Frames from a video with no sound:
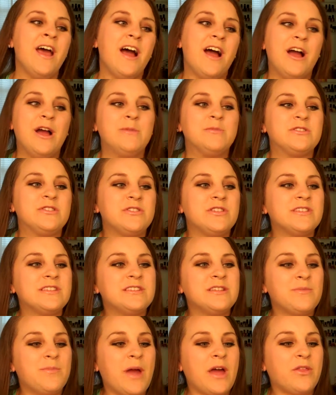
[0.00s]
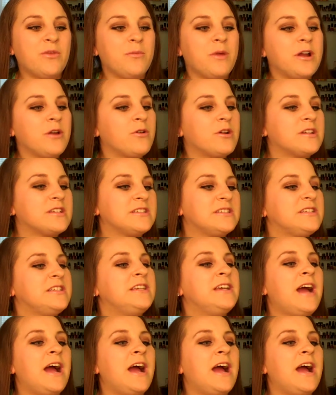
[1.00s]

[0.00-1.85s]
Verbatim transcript: Um, so this is a Bath & Body Works Sea